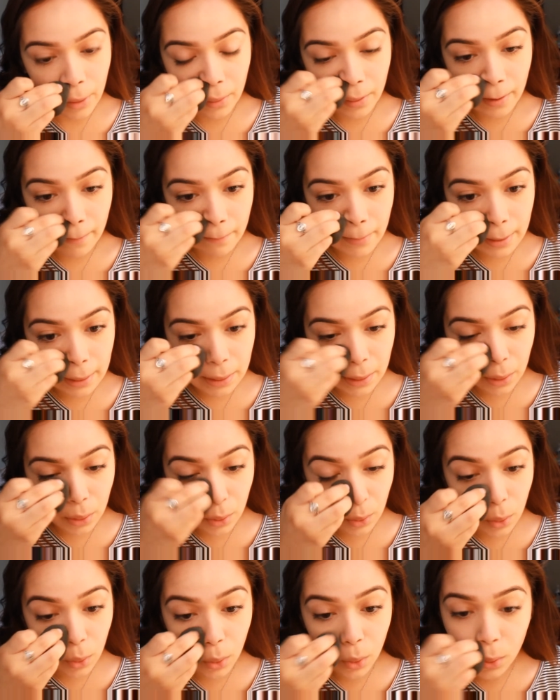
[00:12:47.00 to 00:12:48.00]
Around my
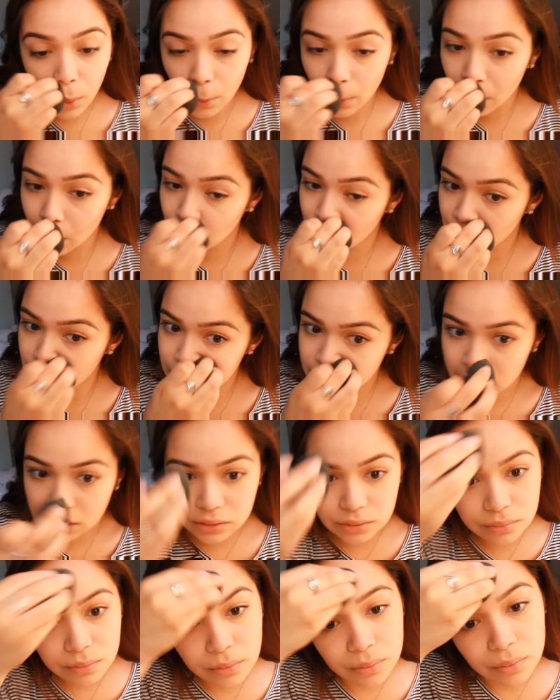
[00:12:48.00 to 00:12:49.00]
nose.
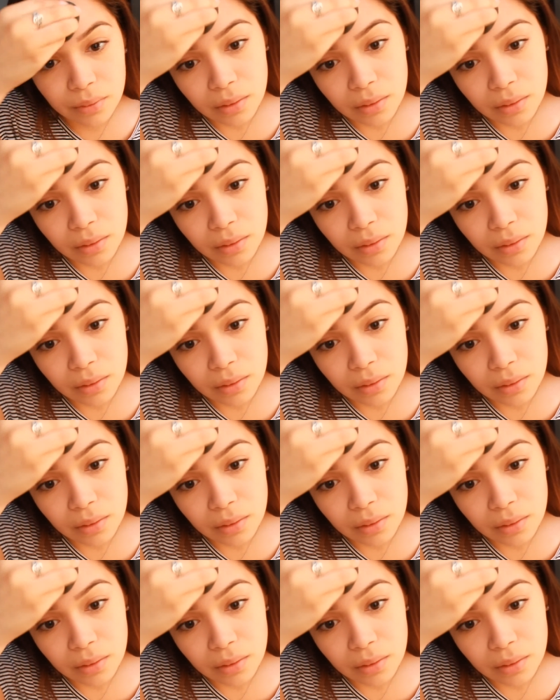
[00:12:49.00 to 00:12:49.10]
That's